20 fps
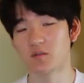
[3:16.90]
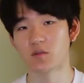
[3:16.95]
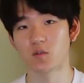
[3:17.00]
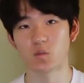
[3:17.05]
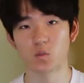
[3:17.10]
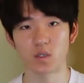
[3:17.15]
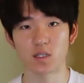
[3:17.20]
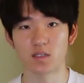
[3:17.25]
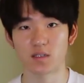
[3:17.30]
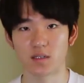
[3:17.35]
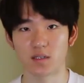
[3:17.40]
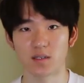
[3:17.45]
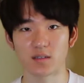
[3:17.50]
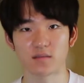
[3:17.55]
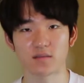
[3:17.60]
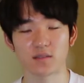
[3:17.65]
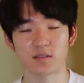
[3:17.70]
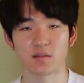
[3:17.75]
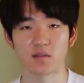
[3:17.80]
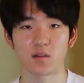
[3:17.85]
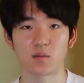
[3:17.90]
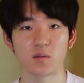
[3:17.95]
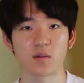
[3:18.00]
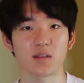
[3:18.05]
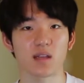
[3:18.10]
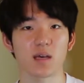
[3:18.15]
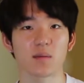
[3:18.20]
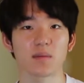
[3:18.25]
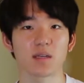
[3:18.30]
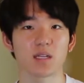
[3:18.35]
of a weekday, so there
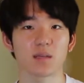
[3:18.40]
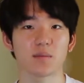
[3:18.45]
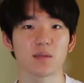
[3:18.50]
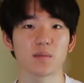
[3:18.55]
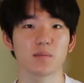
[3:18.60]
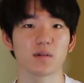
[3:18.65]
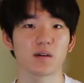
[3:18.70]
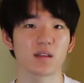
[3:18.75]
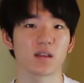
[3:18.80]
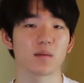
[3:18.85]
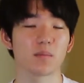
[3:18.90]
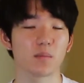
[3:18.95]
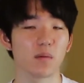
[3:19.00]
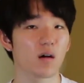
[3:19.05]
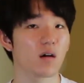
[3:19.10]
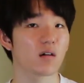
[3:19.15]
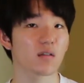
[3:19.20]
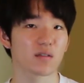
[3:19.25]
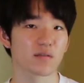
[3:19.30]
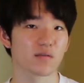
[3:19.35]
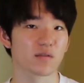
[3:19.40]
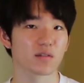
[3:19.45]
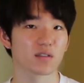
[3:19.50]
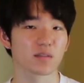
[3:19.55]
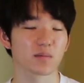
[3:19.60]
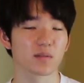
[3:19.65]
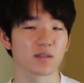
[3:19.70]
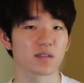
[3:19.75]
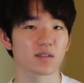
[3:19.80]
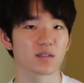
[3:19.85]
weren't that many people at the mall in the
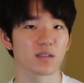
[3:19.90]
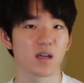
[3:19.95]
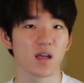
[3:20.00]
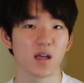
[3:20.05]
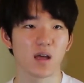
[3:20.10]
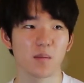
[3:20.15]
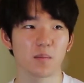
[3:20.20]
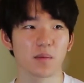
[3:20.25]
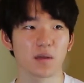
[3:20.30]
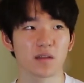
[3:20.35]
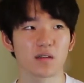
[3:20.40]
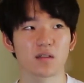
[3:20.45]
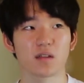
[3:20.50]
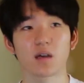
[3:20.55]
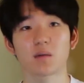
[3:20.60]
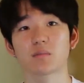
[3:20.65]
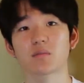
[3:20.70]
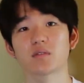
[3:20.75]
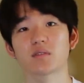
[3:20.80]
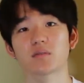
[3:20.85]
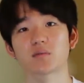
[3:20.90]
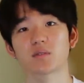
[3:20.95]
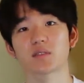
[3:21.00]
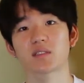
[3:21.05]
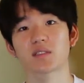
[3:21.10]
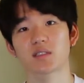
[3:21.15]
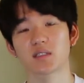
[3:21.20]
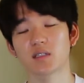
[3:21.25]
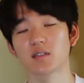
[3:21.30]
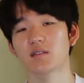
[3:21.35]
first place, but the numbers were
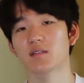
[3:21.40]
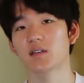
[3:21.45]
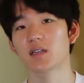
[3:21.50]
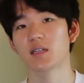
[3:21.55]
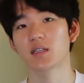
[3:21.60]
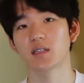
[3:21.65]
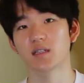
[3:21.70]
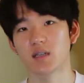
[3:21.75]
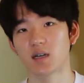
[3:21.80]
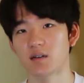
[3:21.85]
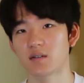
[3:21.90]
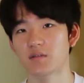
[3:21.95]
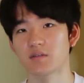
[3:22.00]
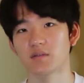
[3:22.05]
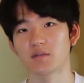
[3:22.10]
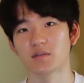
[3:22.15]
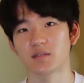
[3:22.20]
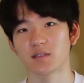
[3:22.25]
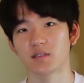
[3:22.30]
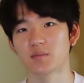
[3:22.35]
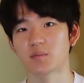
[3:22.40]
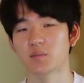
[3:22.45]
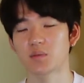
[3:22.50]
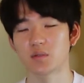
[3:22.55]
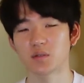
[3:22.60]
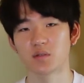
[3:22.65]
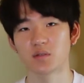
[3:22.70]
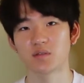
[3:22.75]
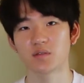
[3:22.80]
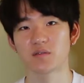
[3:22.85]
still enough to
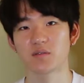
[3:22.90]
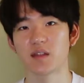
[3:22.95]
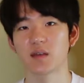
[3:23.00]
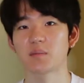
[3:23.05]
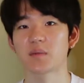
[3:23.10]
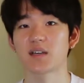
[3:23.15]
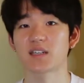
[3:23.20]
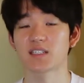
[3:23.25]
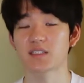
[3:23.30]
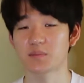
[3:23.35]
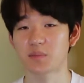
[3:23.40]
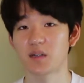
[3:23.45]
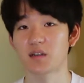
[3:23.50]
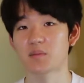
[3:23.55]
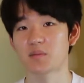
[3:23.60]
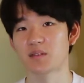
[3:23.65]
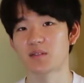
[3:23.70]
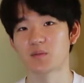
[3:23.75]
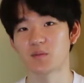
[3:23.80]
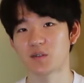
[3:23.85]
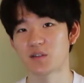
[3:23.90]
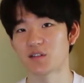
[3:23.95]
prove that my experiment